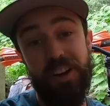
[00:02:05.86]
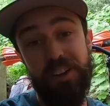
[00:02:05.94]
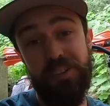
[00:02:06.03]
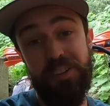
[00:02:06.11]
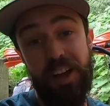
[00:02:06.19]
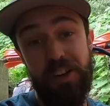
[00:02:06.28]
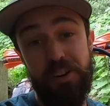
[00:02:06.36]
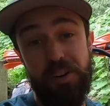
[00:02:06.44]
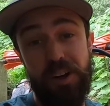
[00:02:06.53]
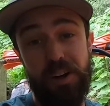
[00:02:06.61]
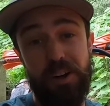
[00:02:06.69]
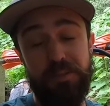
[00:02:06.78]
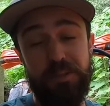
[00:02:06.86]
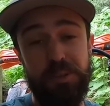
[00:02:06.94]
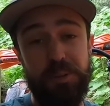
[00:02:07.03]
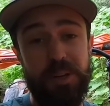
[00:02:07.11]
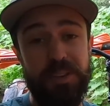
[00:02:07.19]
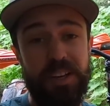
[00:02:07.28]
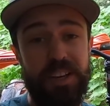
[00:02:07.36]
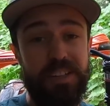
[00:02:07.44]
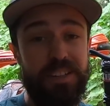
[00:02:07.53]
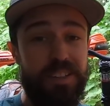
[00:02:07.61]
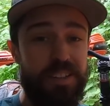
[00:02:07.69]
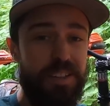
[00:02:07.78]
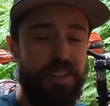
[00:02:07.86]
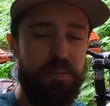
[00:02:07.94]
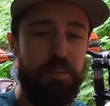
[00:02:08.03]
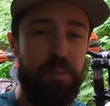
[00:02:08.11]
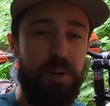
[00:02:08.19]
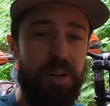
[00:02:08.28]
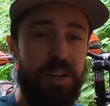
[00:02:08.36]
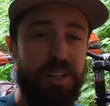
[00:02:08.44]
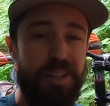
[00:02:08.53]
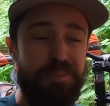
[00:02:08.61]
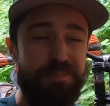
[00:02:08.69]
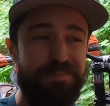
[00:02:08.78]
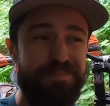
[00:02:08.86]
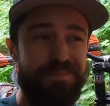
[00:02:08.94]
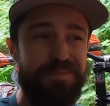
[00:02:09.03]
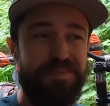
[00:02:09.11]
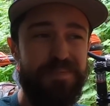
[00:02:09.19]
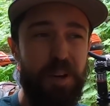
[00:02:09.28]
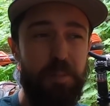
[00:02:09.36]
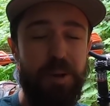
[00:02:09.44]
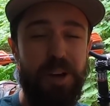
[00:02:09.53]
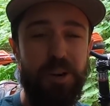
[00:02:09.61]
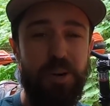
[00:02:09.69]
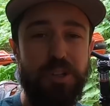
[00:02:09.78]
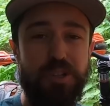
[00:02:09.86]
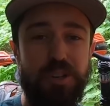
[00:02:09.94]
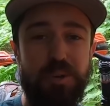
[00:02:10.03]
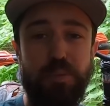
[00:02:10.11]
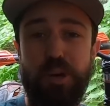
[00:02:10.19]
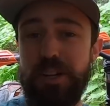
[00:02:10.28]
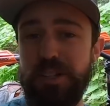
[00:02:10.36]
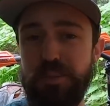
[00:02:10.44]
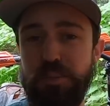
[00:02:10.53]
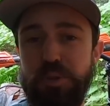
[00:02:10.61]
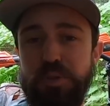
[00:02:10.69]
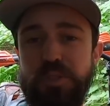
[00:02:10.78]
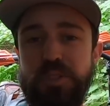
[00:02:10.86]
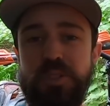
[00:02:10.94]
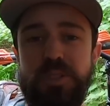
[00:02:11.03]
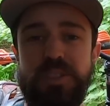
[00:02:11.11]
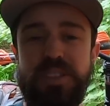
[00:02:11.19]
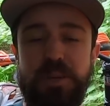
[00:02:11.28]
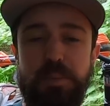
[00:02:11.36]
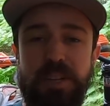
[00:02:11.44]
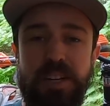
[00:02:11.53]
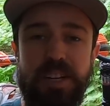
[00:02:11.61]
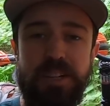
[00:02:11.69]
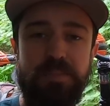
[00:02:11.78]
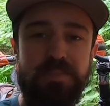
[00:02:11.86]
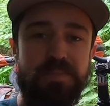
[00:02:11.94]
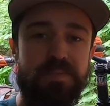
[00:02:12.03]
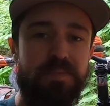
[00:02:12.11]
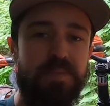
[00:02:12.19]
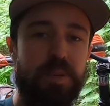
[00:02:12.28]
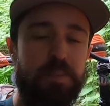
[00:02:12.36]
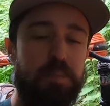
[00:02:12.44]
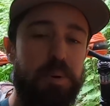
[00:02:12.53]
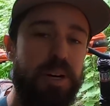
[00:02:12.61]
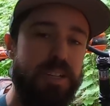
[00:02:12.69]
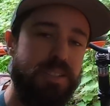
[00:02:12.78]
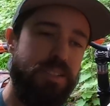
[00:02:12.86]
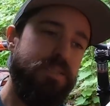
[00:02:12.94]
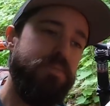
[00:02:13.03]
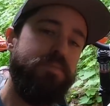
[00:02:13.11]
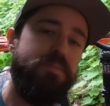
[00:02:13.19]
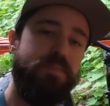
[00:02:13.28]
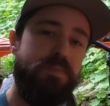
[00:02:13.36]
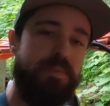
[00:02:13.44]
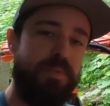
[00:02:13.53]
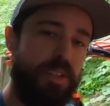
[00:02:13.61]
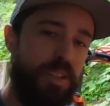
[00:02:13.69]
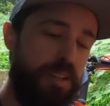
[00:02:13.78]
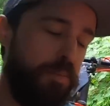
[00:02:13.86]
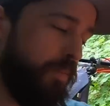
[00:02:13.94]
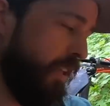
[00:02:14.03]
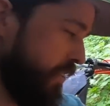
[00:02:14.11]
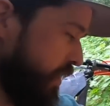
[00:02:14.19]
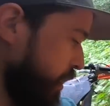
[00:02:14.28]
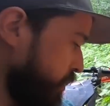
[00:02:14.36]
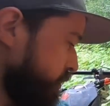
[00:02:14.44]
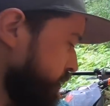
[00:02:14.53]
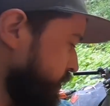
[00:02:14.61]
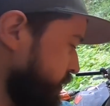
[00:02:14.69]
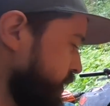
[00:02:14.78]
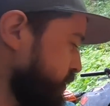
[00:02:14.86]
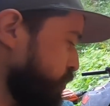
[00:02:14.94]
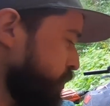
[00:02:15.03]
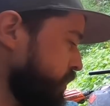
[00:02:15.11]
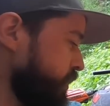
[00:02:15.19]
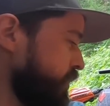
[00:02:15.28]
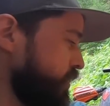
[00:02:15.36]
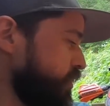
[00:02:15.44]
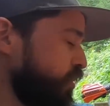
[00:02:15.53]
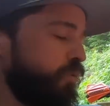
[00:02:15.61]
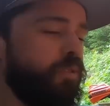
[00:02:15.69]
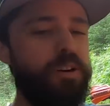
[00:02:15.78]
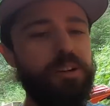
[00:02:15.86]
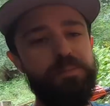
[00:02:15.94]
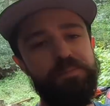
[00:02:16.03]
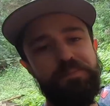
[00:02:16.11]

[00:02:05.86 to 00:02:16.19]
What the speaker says: I don't know how I feel about that. I'm not quite sure I'm ready to move to the TPI, but that's what it is so far.